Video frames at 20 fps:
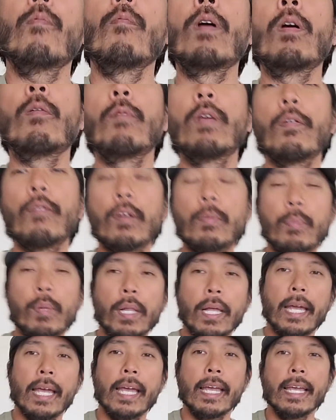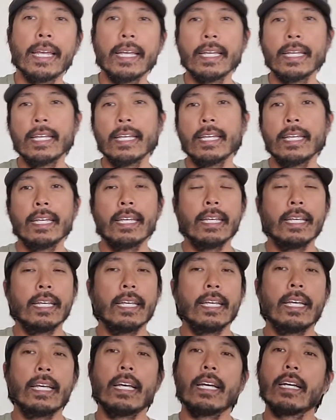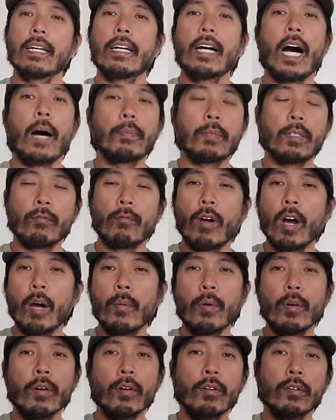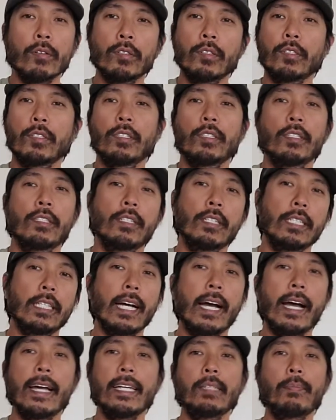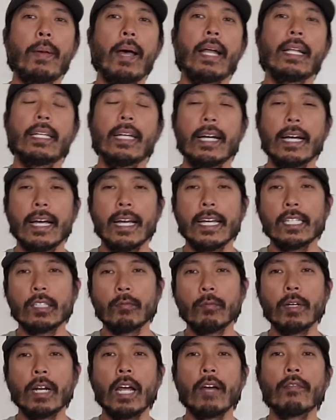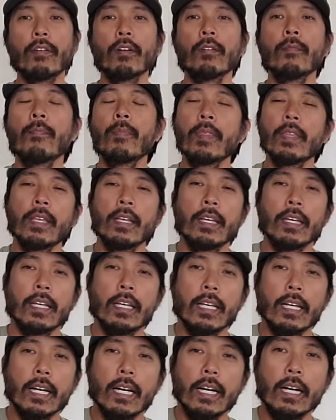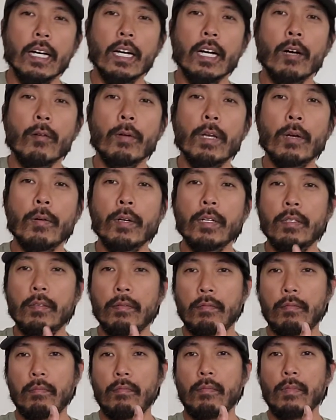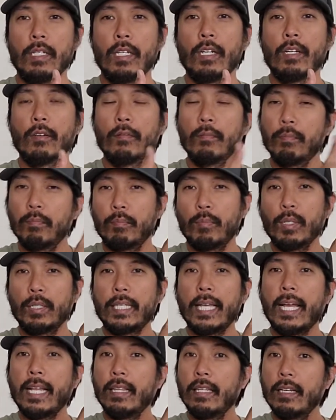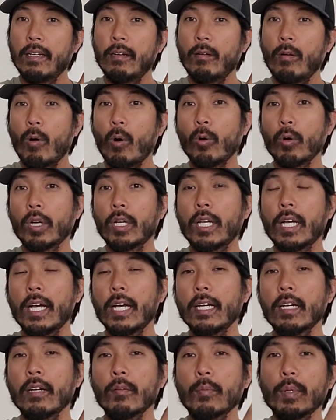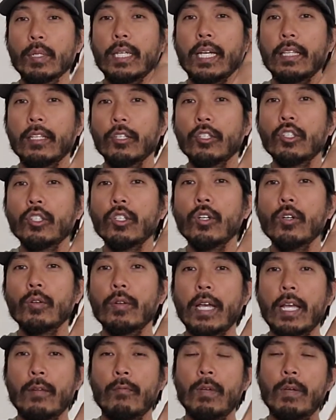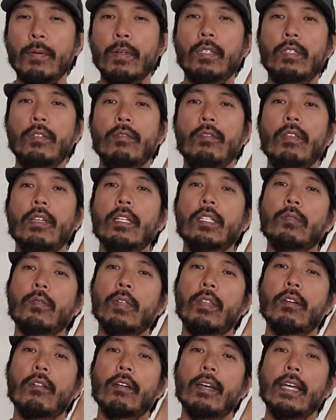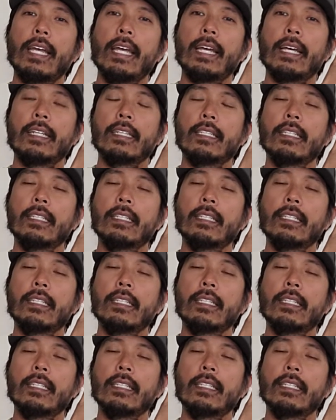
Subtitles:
when we would play cops and robbers, good guys, bad guys, whatever, we would, pretend to hold a gun or pretend to shoot, and we would do this with our hand.